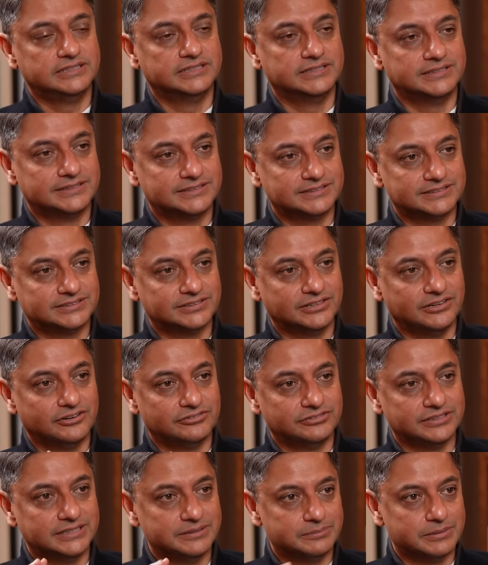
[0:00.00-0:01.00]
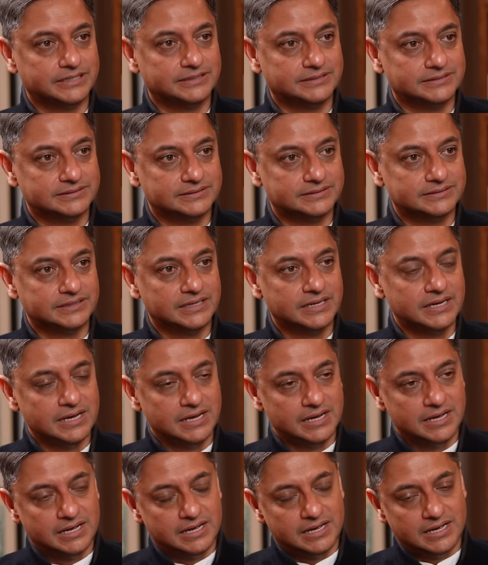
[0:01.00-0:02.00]
years of independence
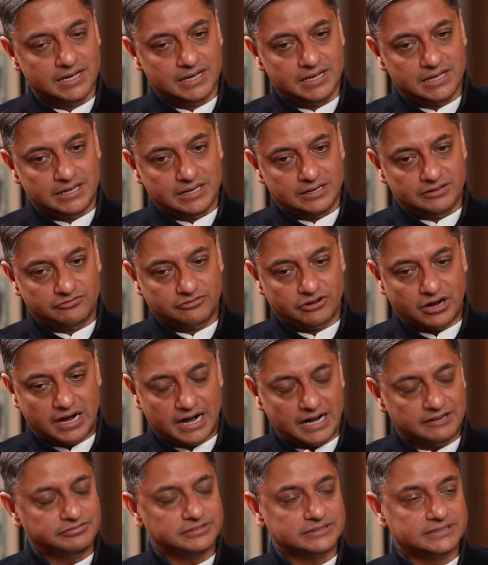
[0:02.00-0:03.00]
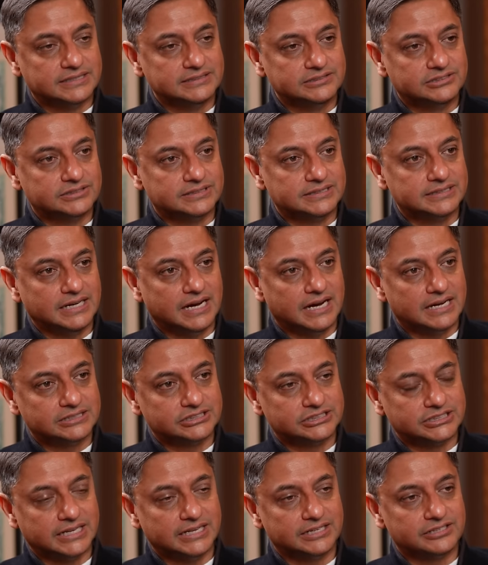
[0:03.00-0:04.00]
for half a century our
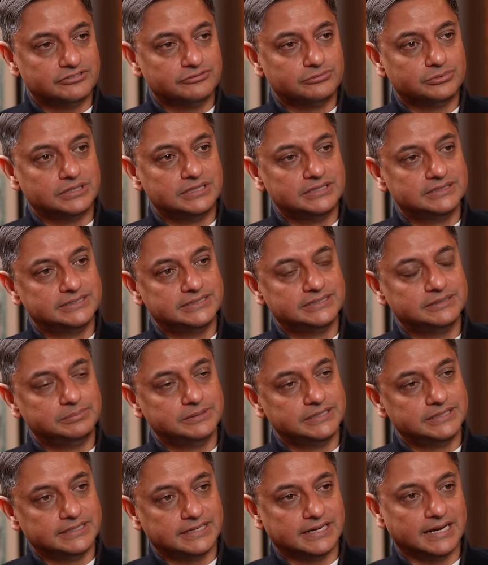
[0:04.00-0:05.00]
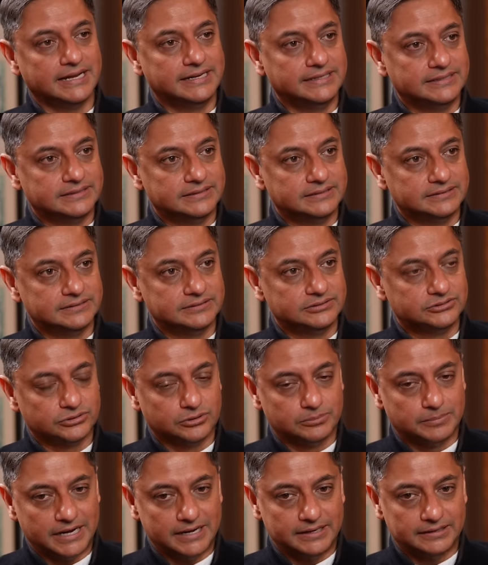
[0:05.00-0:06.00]
share of world gdp declined
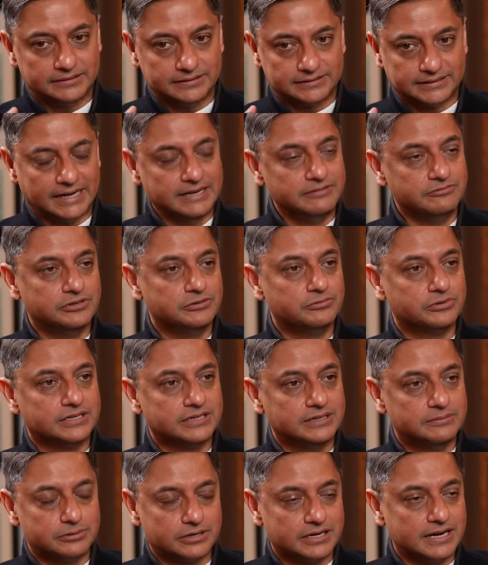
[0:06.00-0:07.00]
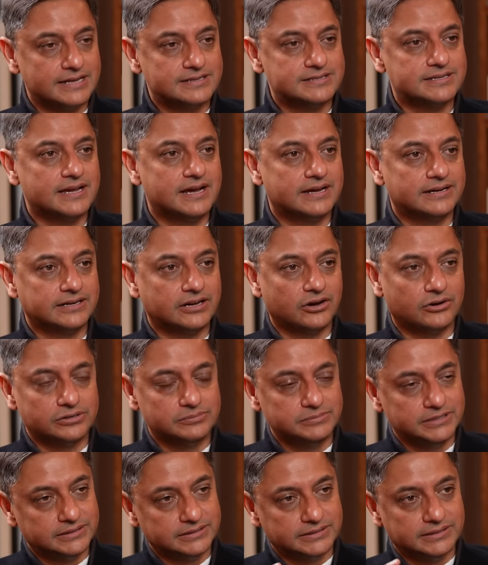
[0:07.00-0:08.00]
so by the time we were liberalizing our
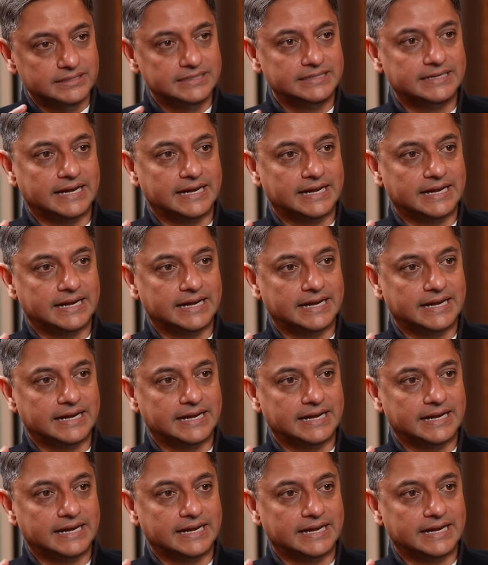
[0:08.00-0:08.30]
economy in the early